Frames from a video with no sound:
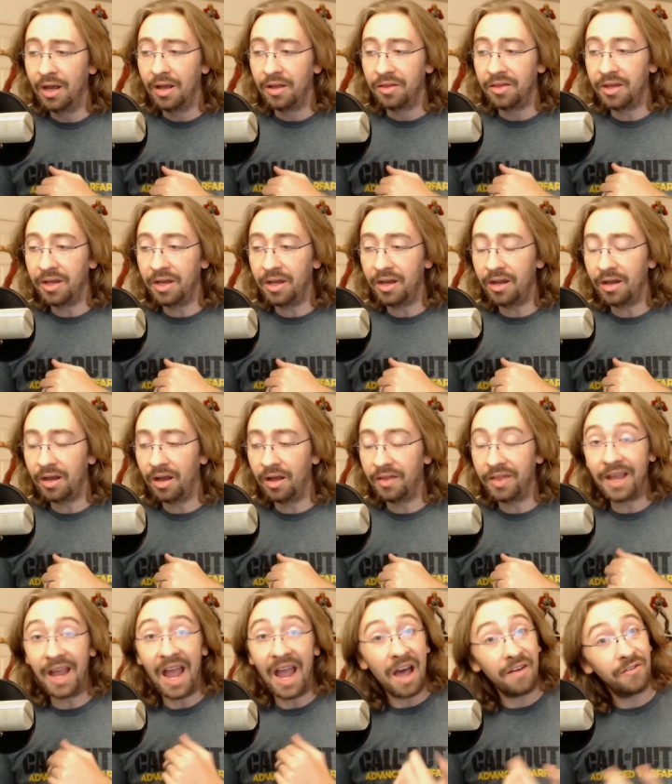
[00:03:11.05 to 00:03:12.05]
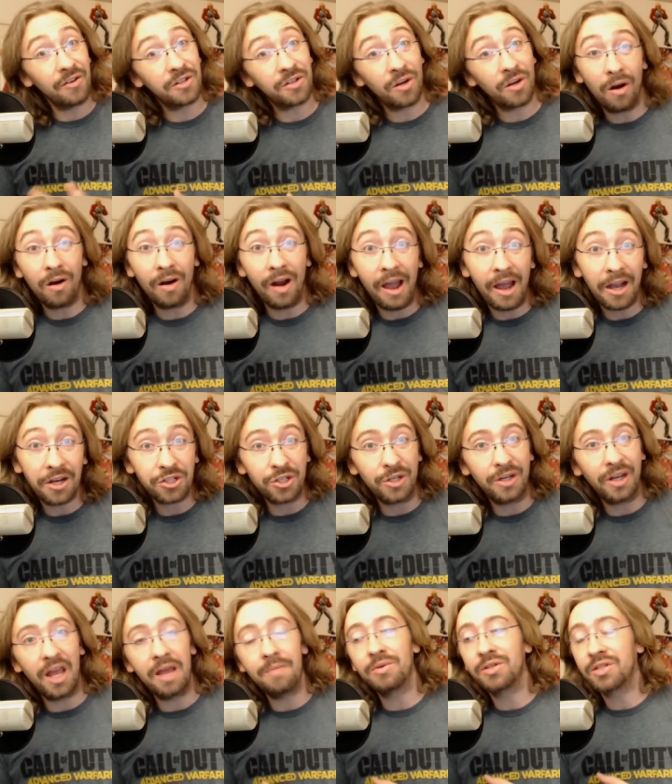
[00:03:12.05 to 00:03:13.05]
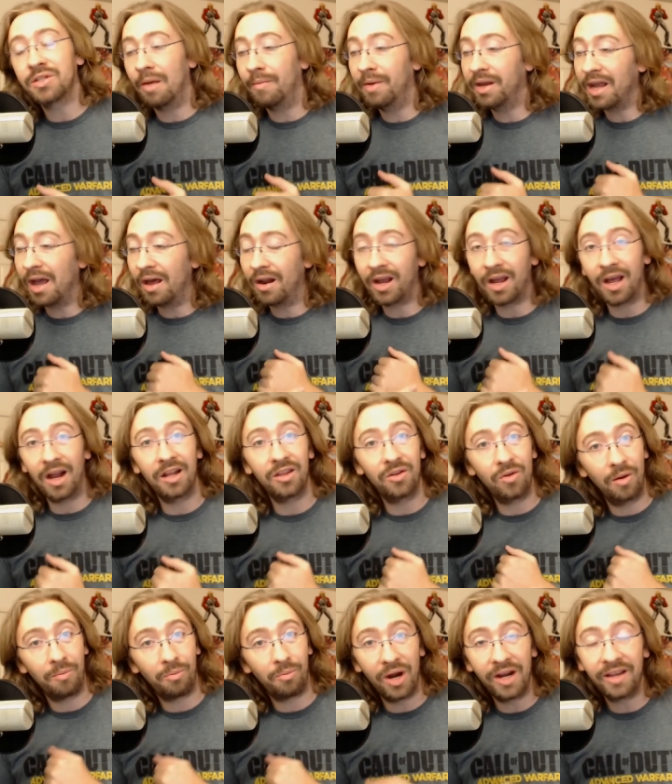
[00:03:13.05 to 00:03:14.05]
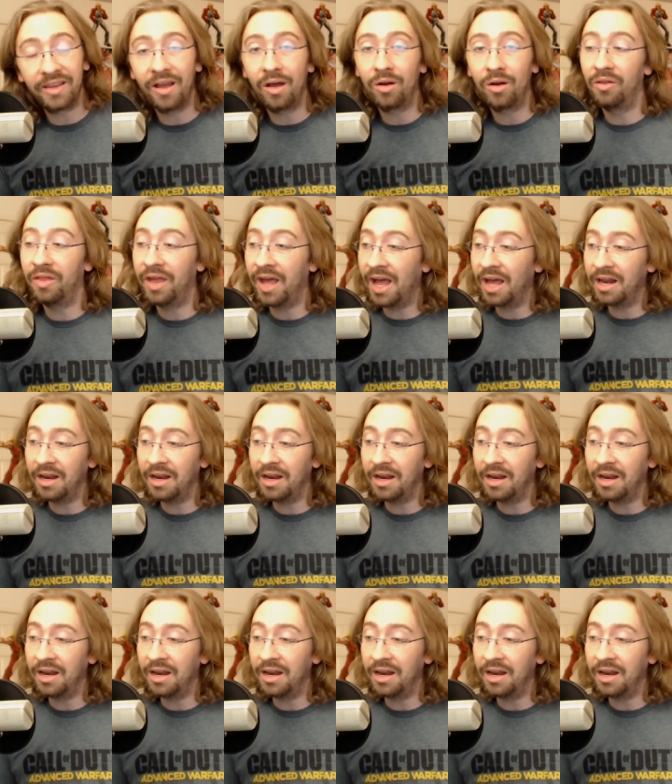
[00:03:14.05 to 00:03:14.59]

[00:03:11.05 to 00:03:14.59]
The Avatar action game is coming out. I got to do a breakdown of that.